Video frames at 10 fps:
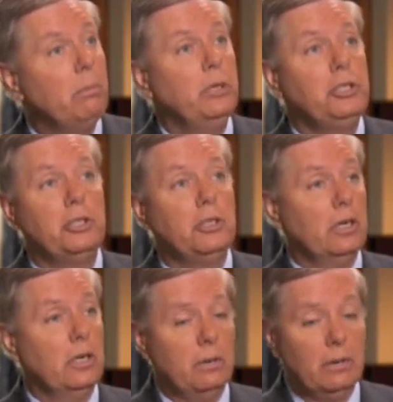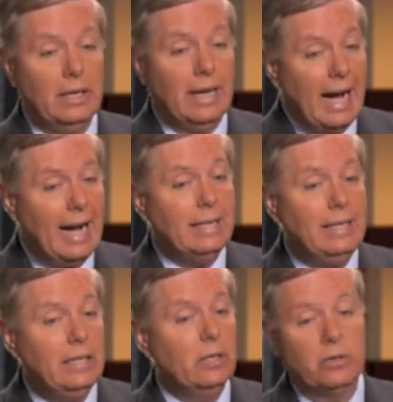Put your uh,
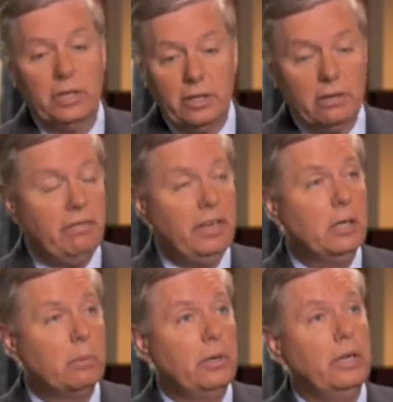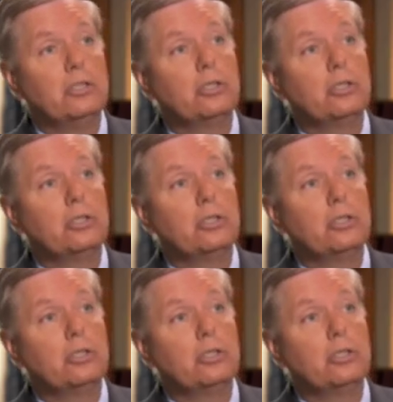ID on there, a fingerprint.